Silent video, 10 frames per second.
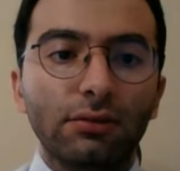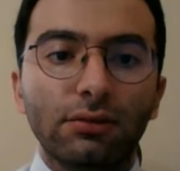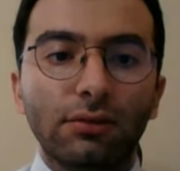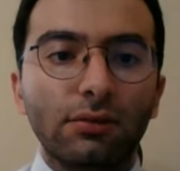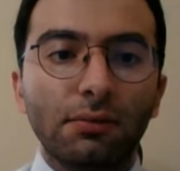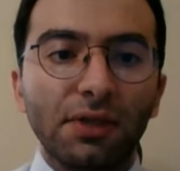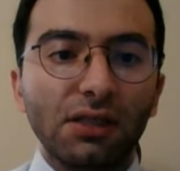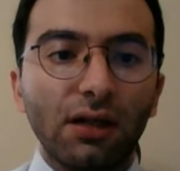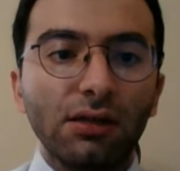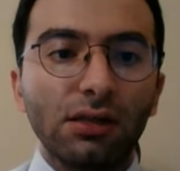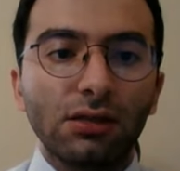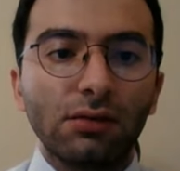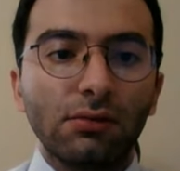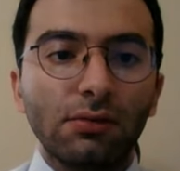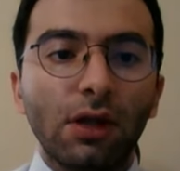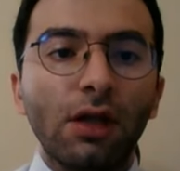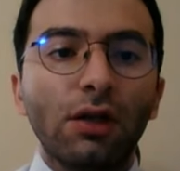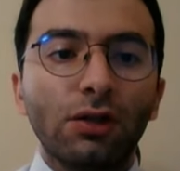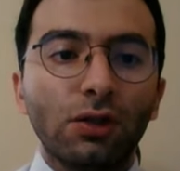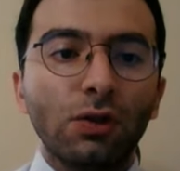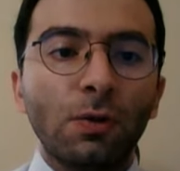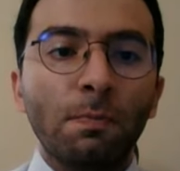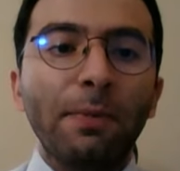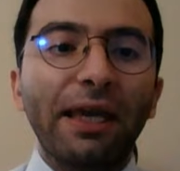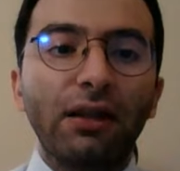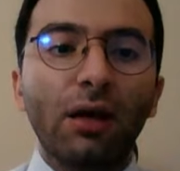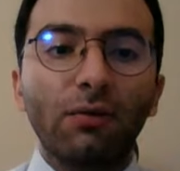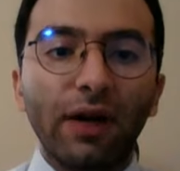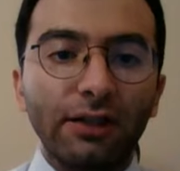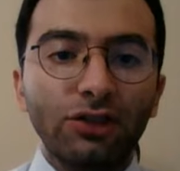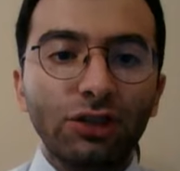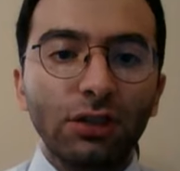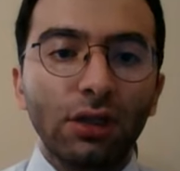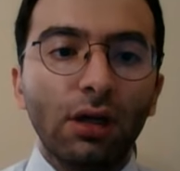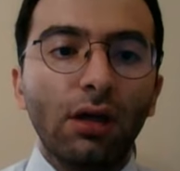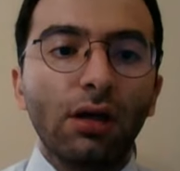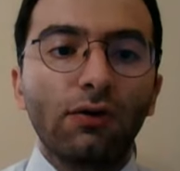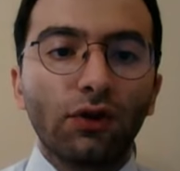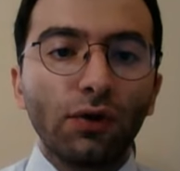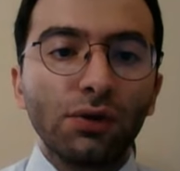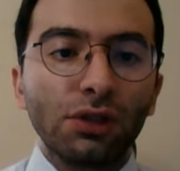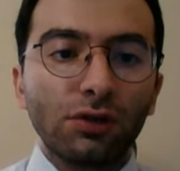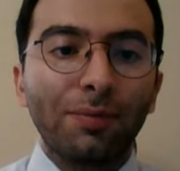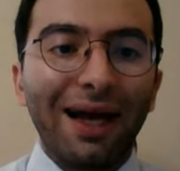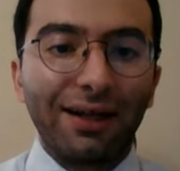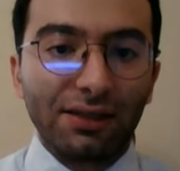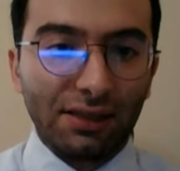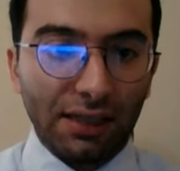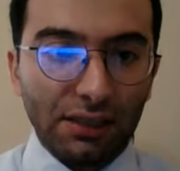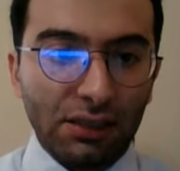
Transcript: missiles to medium range cruise to ballistics.